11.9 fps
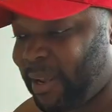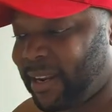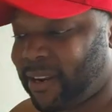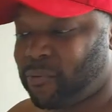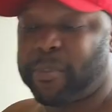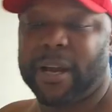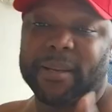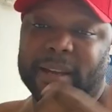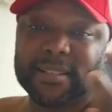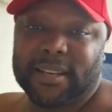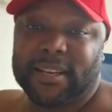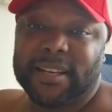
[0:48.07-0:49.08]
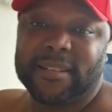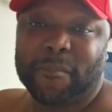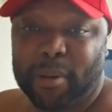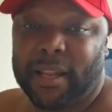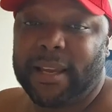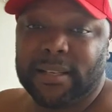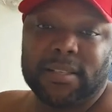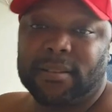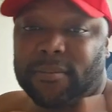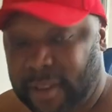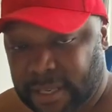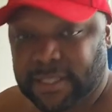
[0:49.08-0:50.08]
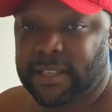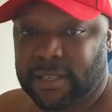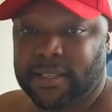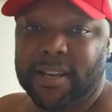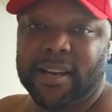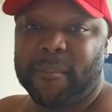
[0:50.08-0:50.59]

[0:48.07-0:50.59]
Dominican Republic. It's a decent place to visit,